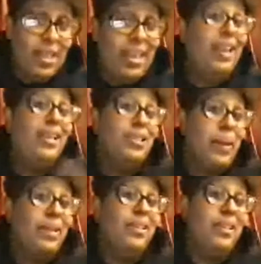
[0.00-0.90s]
Kind of
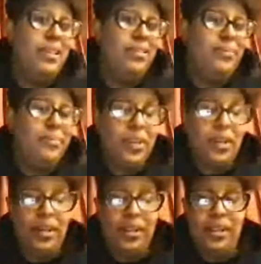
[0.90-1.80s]
expected it.
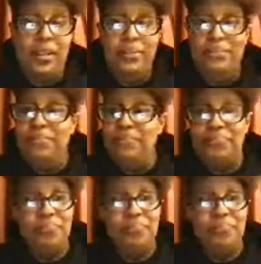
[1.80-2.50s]
Um,